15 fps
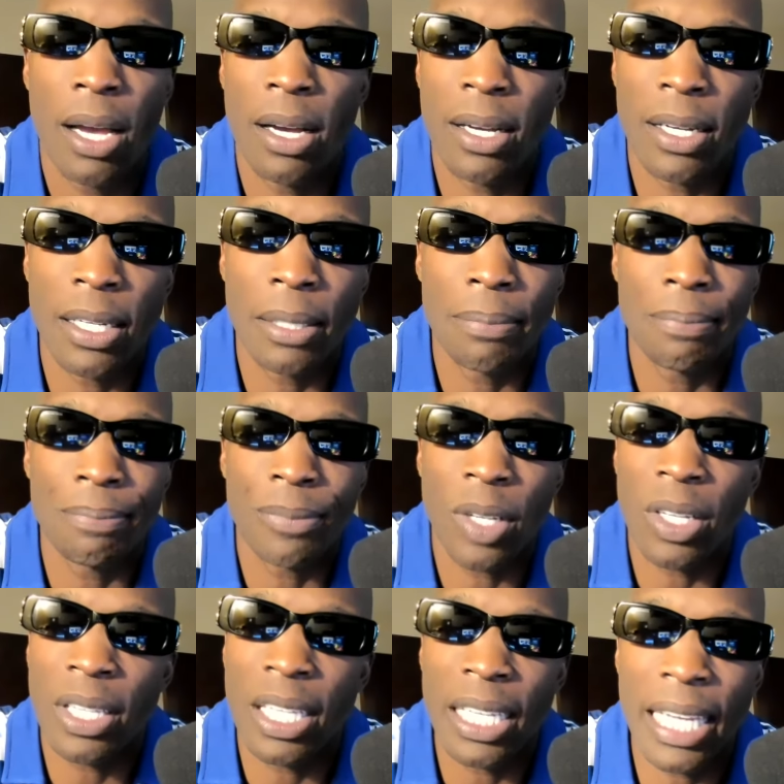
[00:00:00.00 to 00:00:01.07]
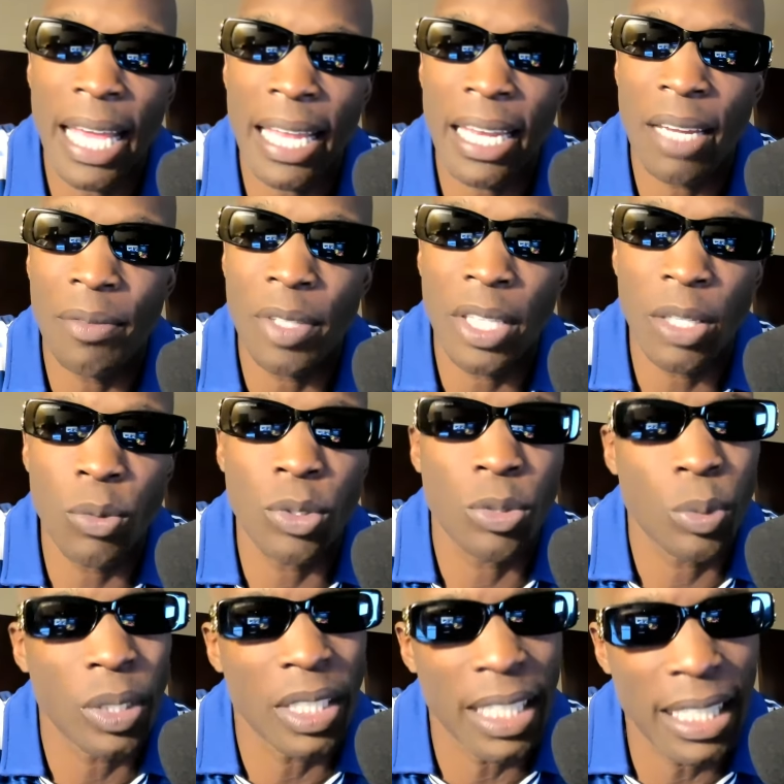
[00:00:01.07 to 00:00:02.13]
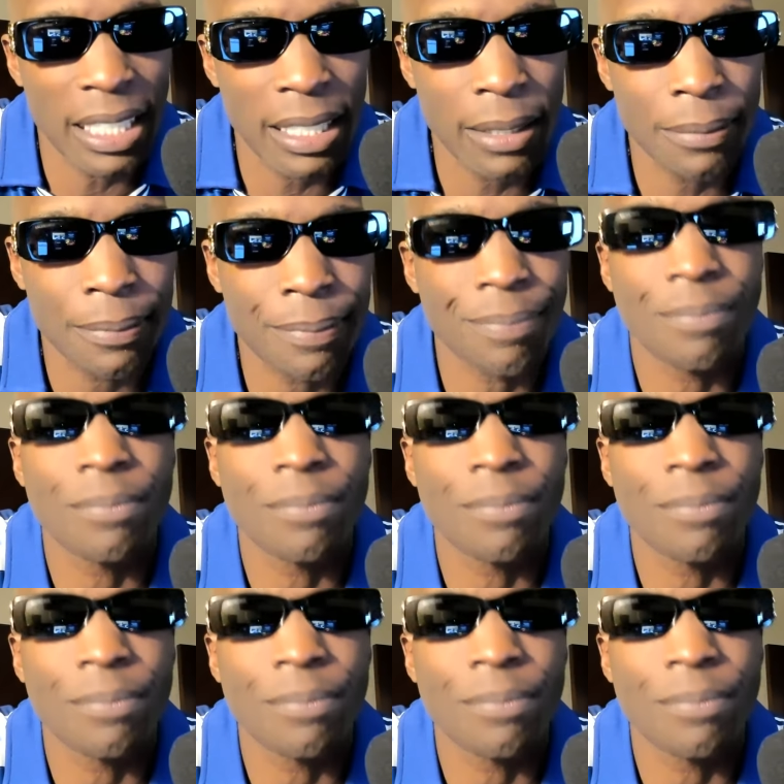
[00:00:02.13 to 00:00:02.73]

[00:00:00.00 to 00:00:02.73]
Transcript: Um, other than that, everything was was decent.